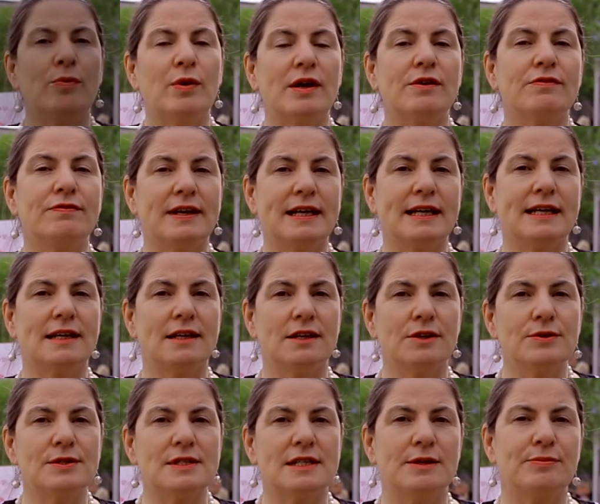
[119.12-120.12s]
work very
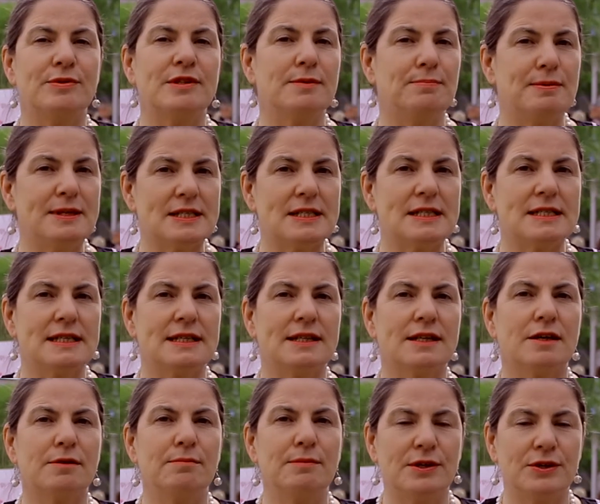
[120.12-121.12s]
closely with the business in
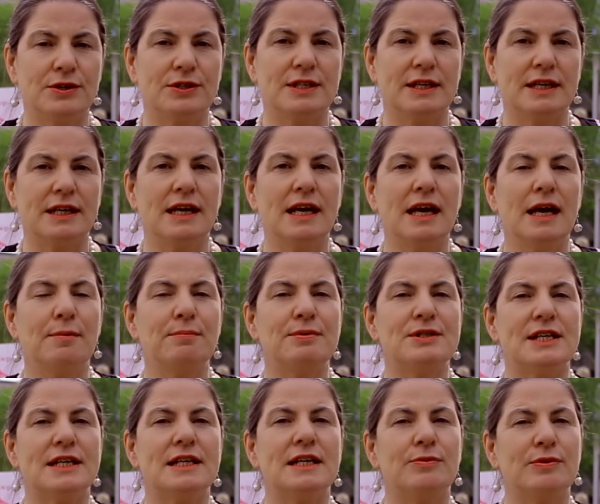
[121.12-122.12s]
the community,
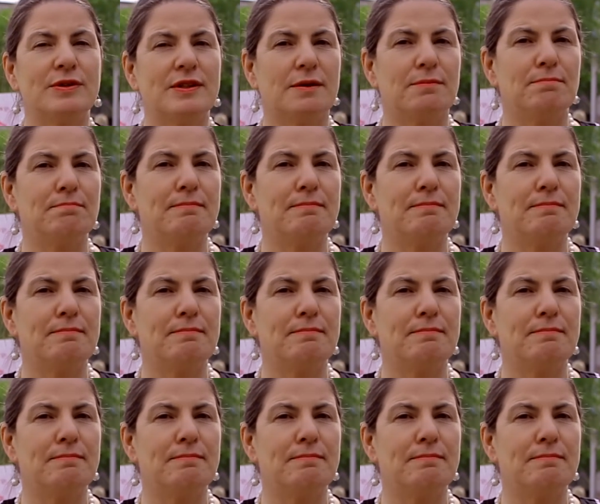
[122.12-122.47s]
particularly with their